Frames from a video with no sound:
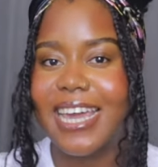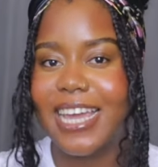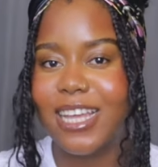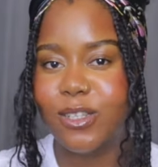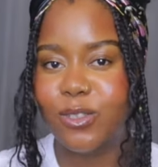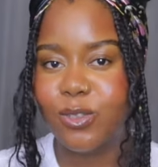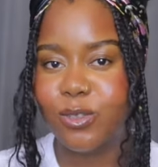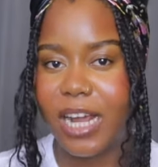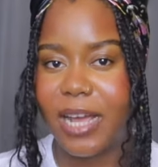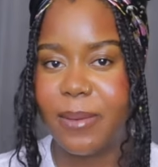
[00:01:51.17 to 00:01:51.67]

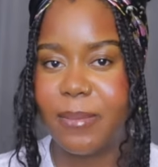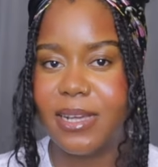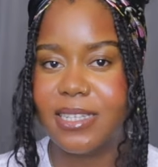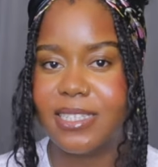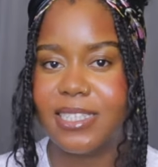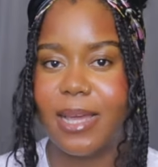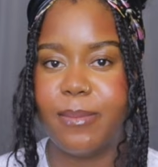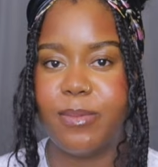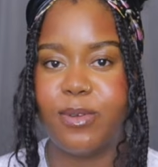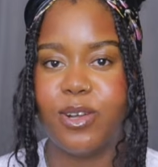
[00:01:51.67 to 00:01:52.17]
in
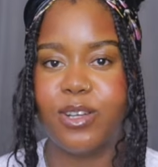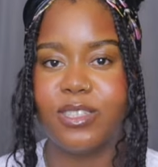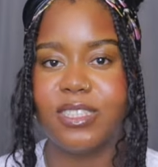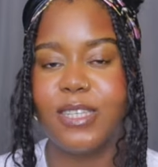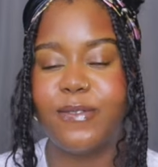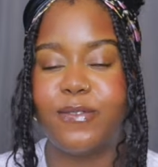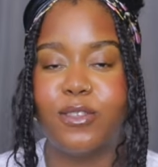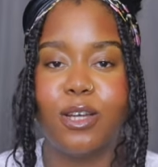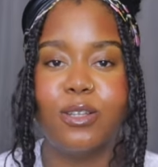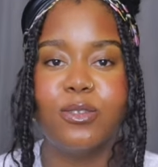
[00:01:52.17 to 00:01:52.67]
trimester, because
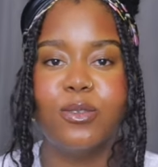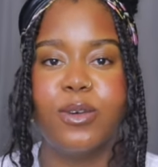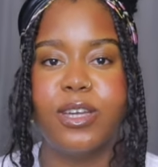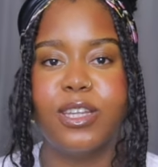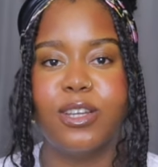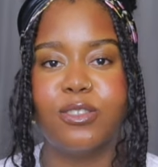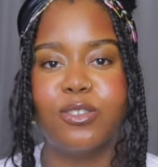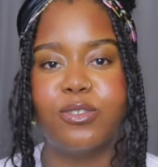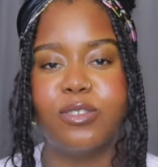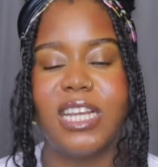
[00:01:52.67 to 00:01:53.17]
if you don't know,
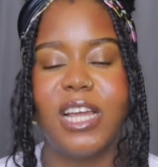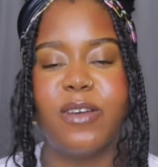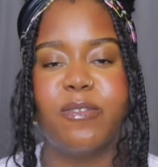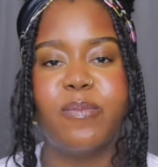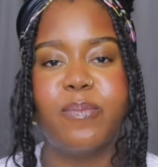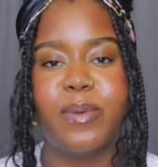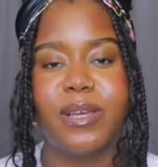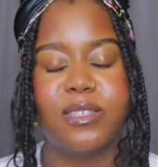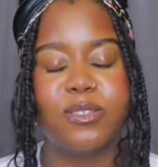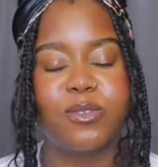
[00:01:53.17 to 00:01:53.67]
in Australia
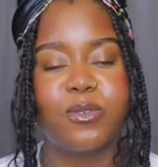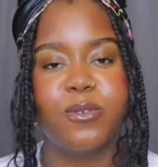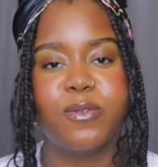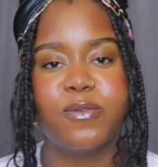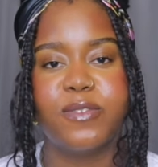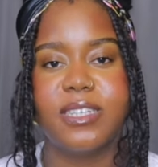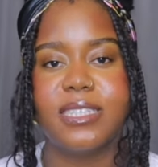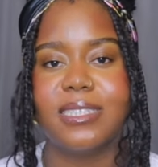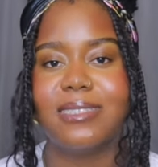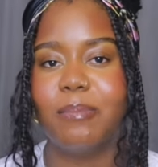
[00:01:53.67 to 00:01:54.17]
we pay school
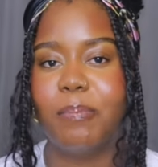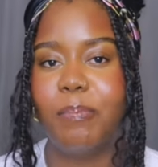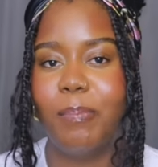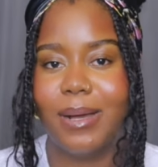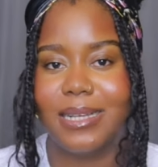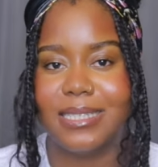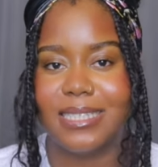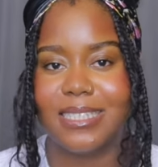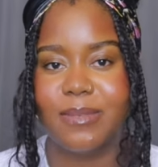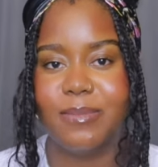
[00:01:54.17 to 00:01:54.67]
fees
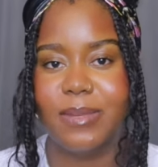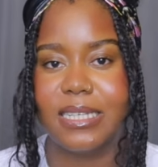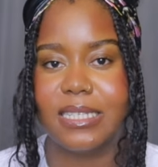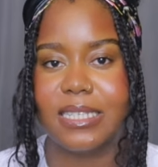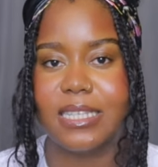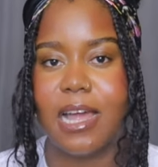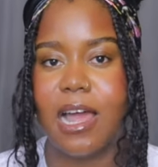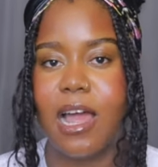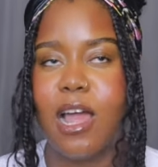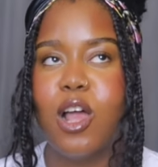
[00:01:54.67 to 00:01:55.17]
per
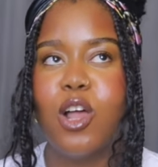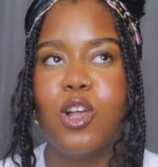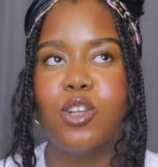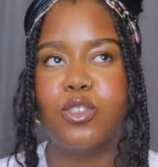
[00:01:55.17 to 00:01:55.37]
semester.